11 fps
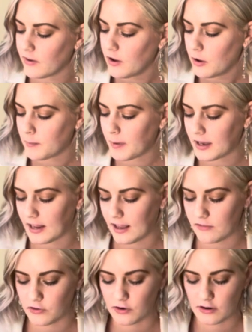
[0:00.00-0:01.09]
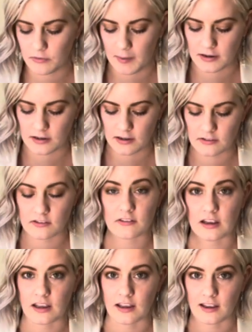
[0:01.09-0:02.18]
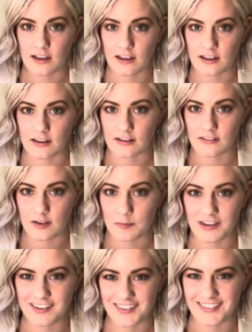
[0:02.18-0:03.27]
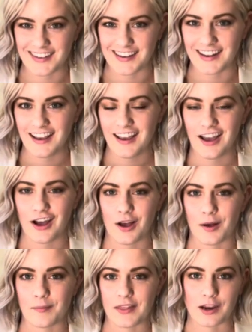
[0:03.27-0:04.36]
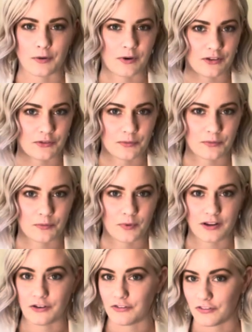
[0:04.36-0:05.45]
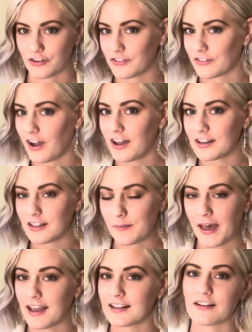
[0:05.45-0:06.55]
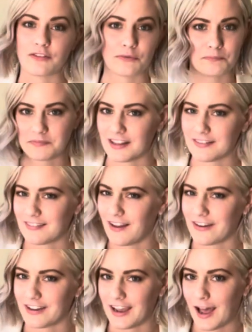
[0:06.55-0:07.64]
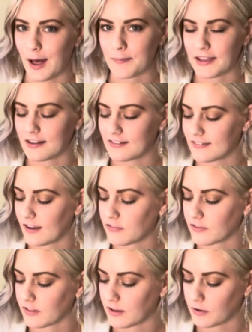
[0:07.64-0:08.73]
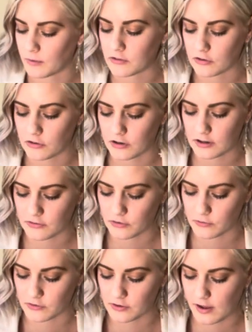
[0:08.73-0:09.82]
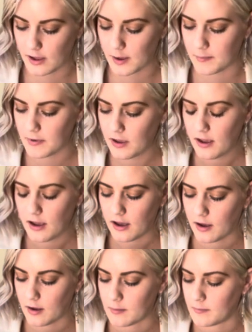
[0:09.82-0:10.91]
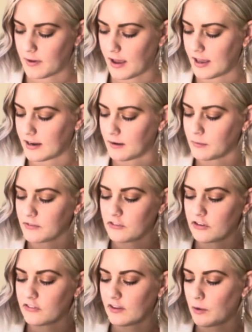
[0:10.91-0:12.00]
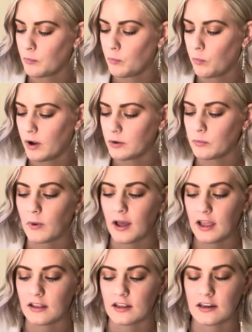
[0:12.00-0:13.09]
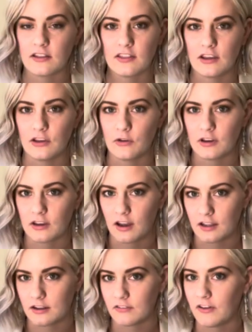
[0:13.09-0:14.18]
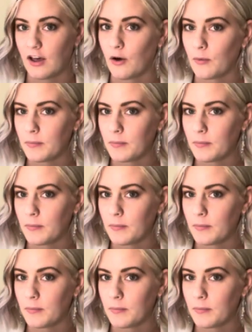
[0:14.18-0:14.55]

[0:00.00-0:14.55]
But if you're expecting it to stay in the same condition that it was when you first got the bag, that's not going to happen. It's definitely going to crease over time. And I would just say one way that I think you can kind of help